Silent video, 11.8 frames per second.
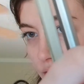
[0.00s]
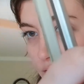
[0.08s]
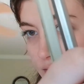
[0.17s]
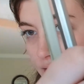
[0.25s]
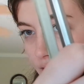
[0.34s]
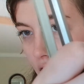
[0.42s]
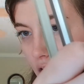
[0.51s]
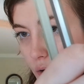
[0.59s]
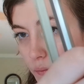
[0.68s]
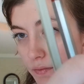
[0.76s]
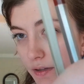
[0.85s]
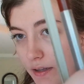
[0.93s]
see, oh,
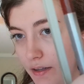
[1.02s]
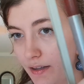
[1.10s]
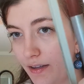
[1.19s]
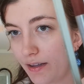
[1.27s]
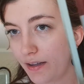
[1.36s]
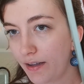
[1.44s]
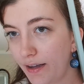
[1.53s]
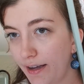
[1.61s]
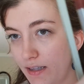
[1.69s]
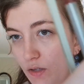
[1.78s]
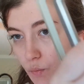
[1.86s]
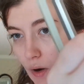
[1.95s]

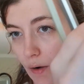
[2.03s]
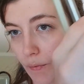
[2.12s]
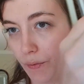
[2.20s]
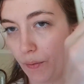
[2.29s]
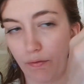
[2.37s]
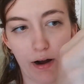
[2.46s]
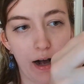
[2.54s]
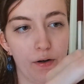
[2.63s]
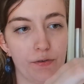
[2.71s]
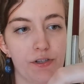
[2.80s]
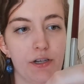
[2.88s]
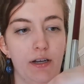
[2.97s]
it's wound
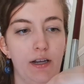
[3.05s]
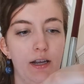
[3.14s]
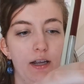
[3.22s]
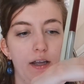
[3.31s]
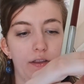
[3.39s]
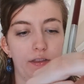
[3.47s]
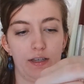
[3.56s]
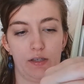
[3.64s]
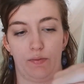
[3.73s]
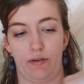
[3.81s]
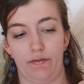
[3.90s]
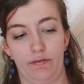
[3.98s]
around this
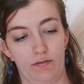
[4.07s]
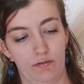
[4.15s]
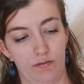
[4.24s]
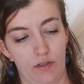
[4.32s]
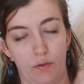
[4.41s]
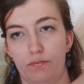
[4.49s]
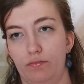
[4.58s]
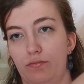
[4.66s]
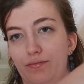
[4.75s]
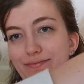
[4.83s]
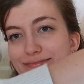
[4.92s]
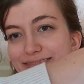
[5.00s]
one. No,
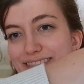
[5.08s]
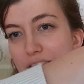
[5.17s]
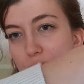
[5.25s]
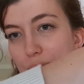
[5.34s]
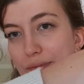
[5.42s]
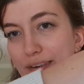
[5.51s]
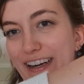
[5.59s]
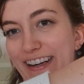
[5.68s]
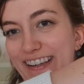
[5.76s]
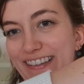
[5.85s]
this one right here.